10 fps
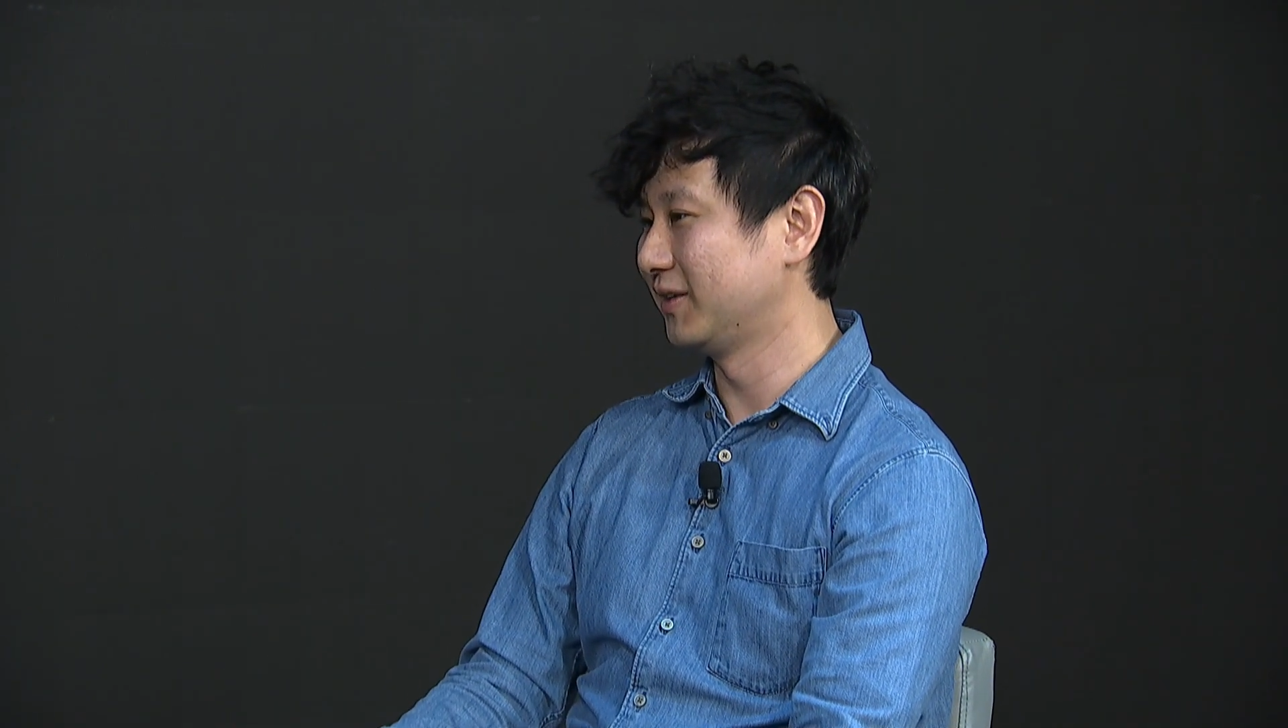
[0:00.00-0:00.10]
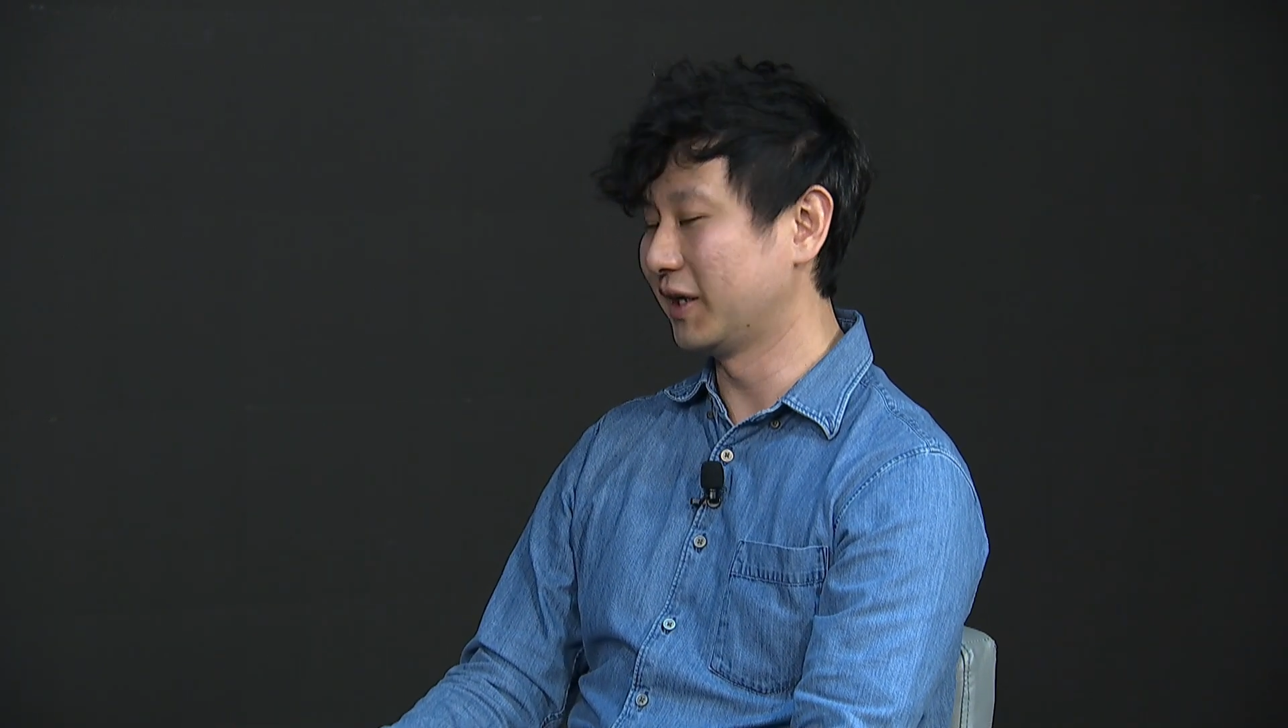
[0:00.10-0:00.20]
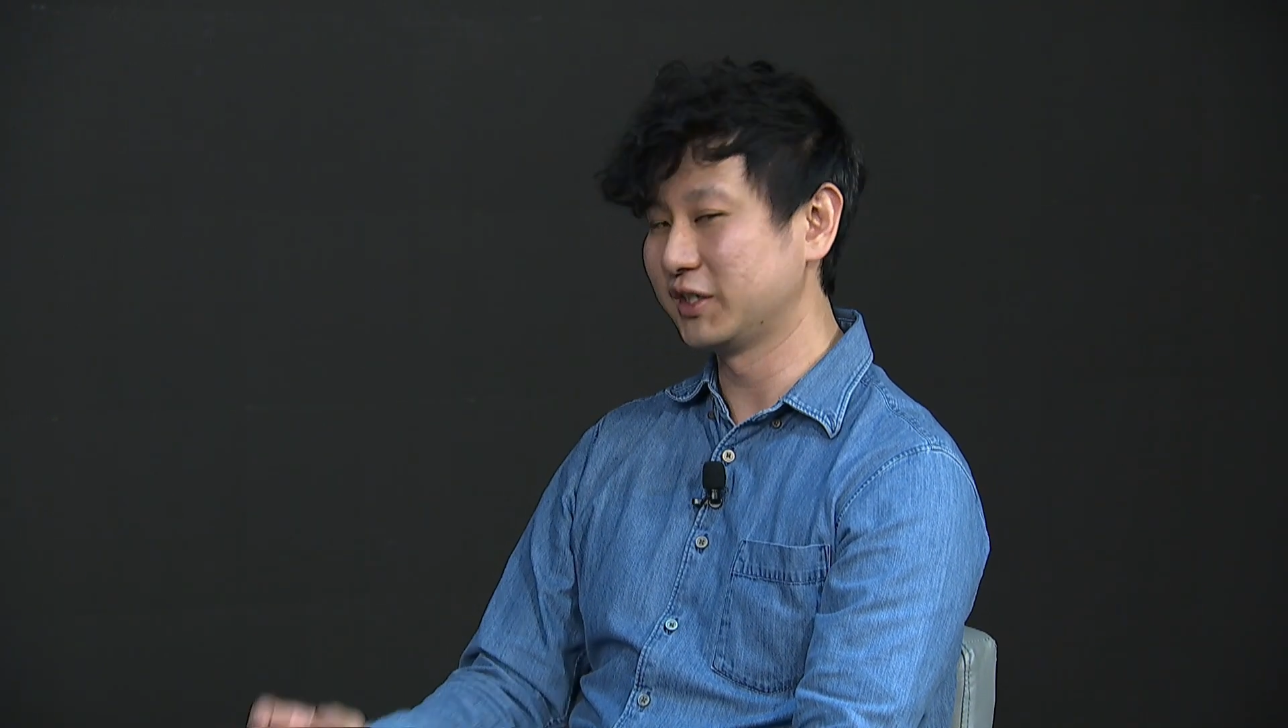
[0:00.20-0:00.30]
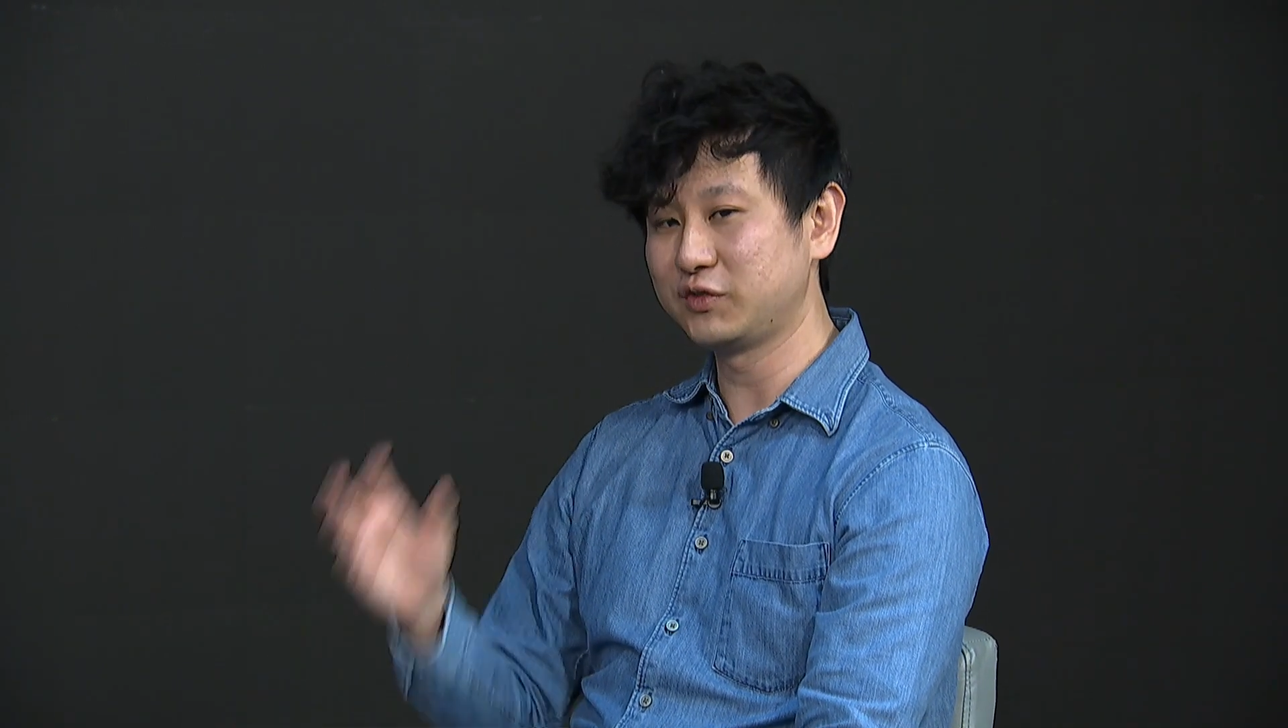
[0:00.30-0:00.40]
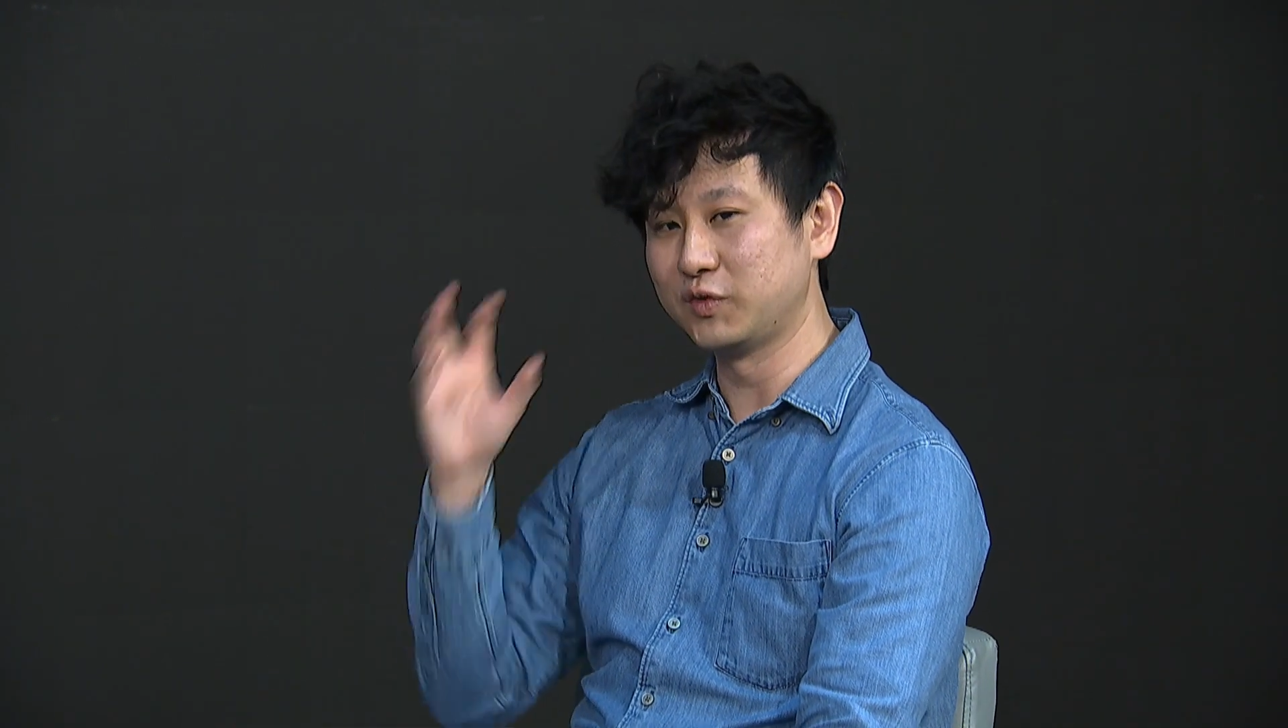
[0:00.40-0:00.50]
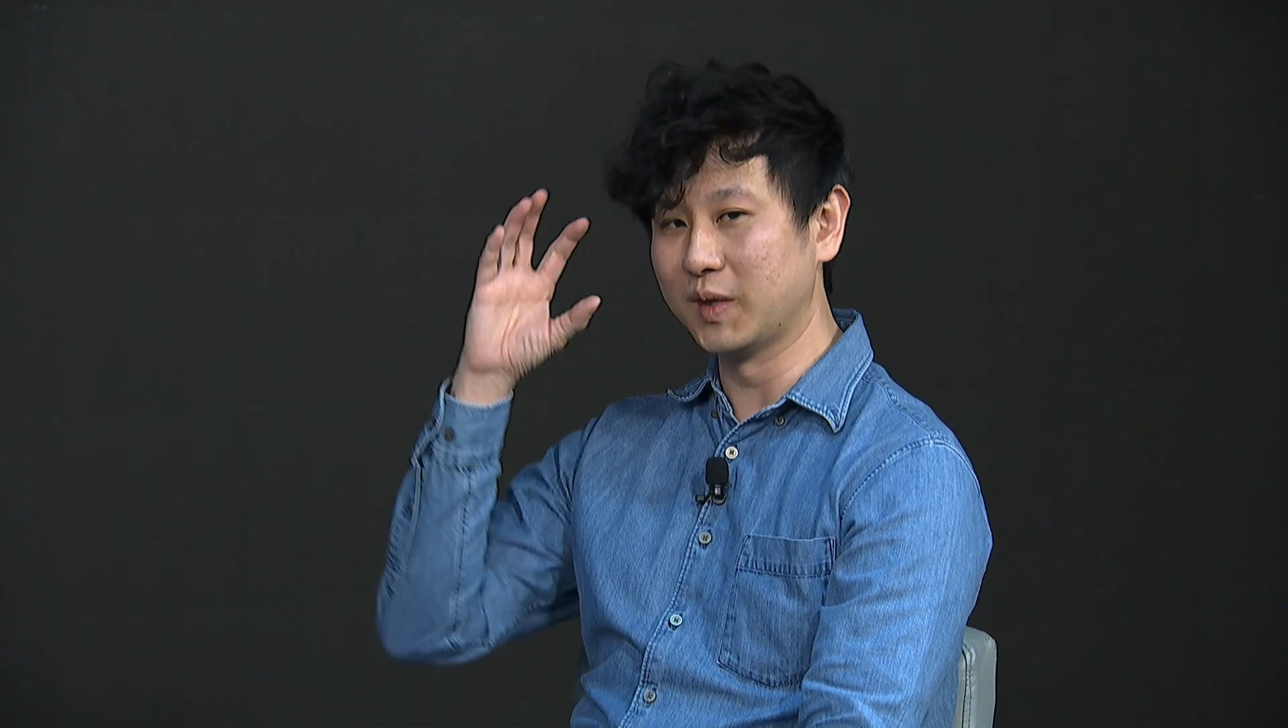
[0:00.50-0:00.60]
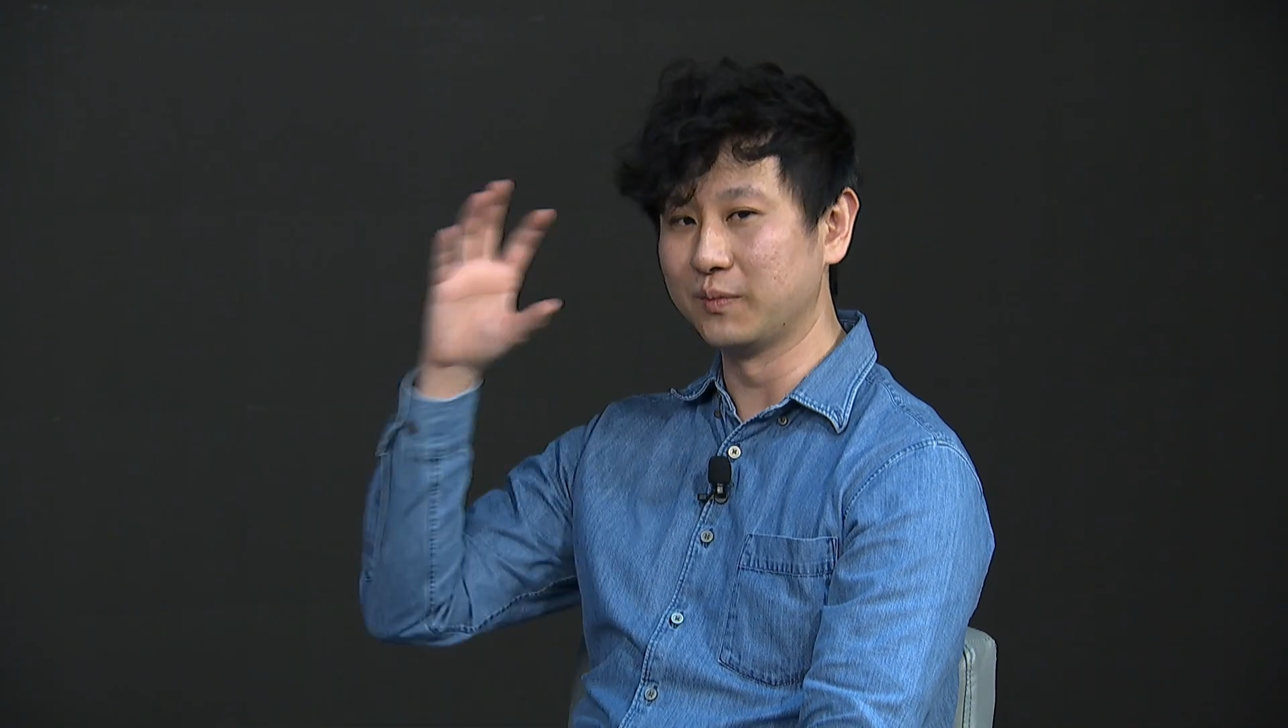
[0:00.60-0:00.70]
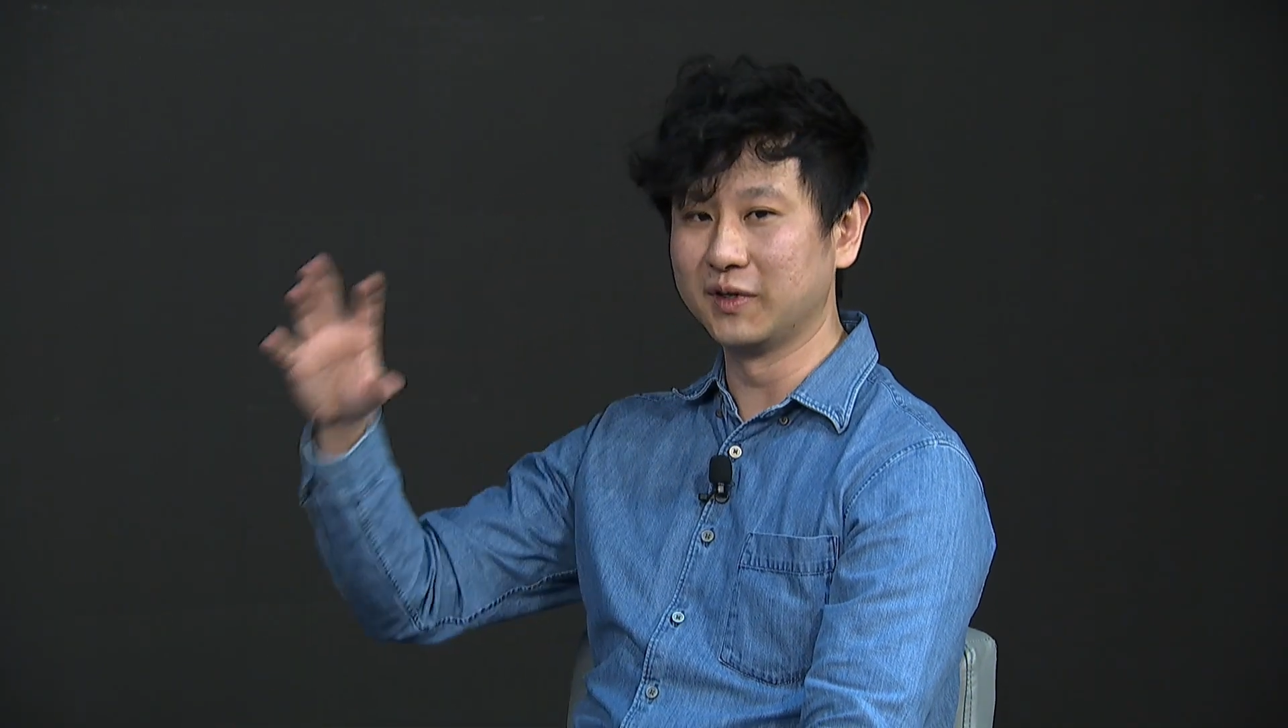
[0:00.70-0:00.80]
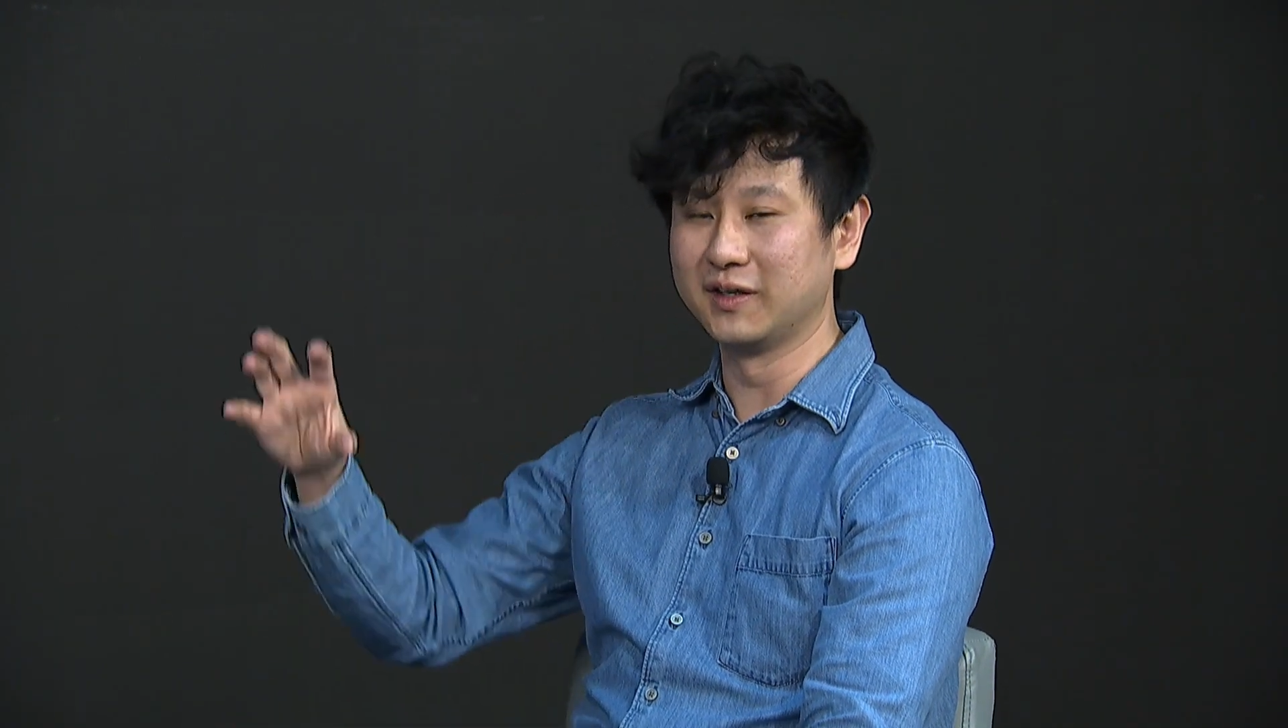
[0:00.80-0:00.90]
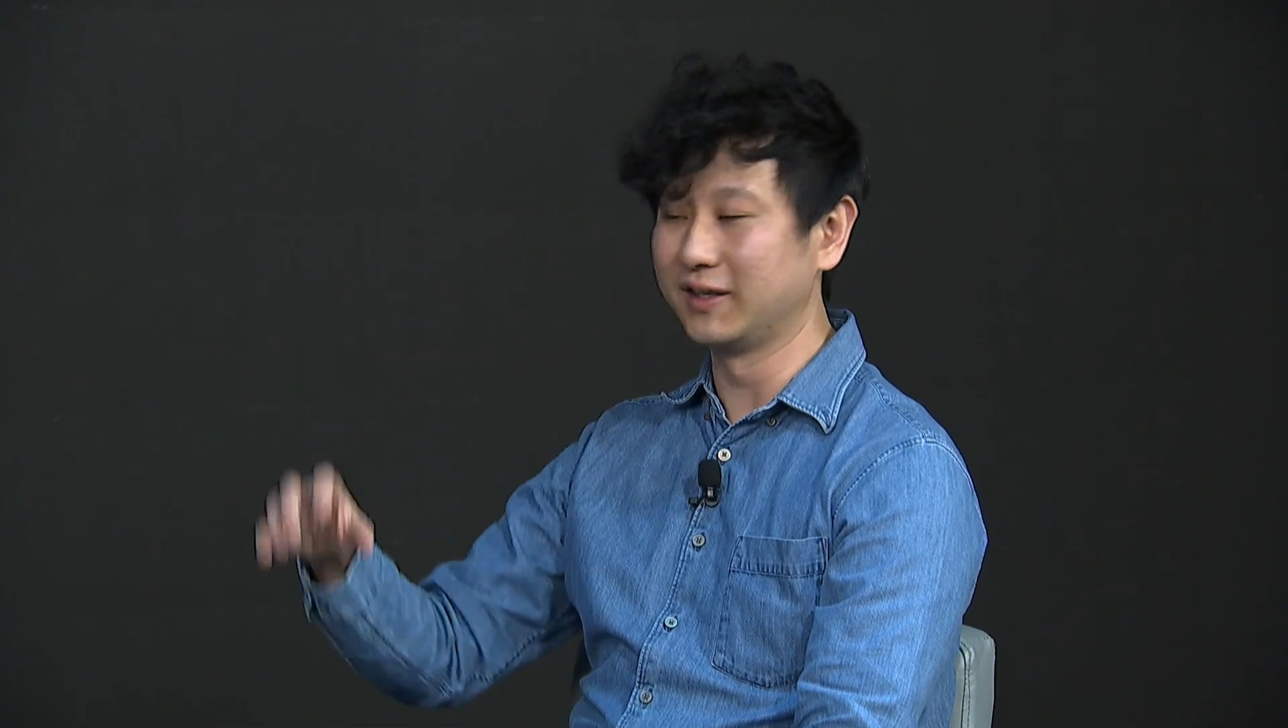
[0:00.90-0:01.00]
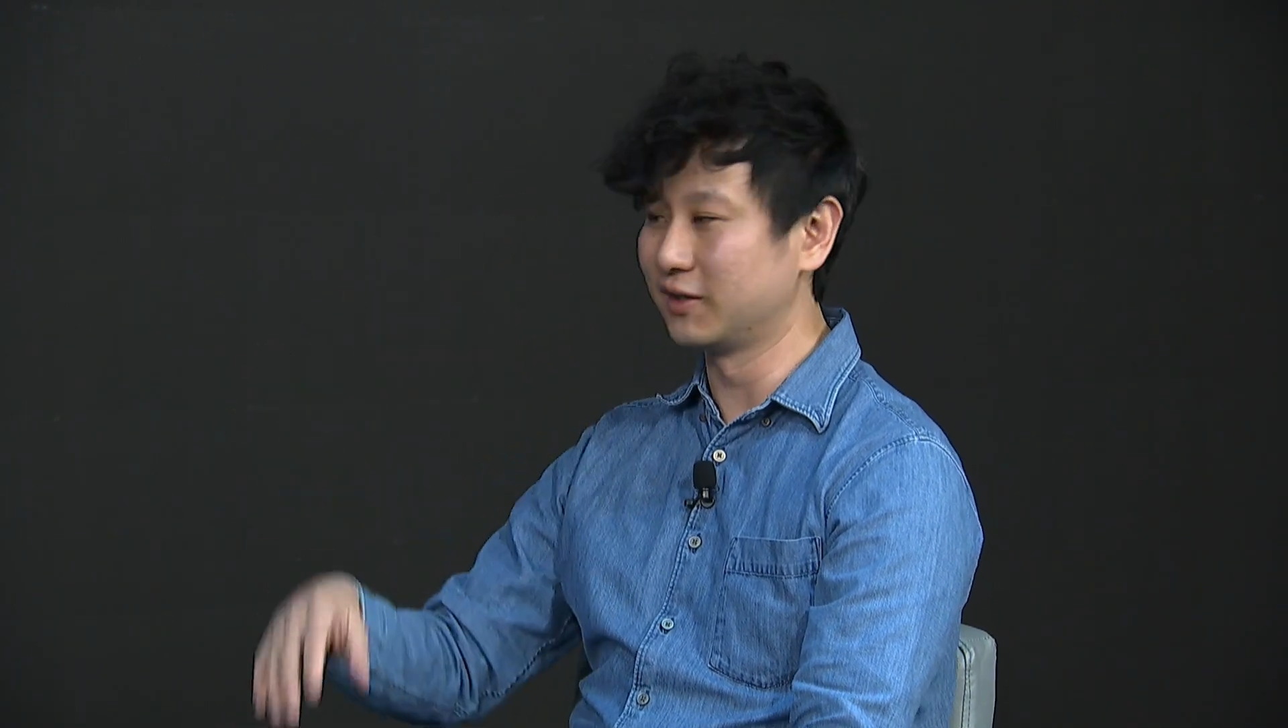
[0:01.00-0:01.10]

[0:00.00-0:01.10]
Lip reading: I just remember